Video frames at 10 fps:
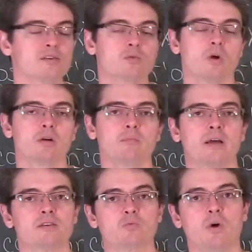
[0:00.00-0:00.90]
x squared
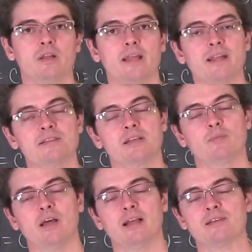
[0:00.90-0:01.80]
minus 1, and that is it.
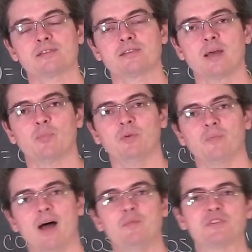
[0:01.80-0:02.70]
my last example.
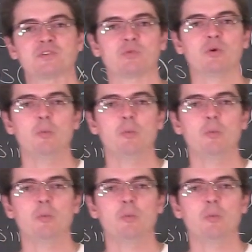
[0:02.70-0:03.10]
I'm Mr.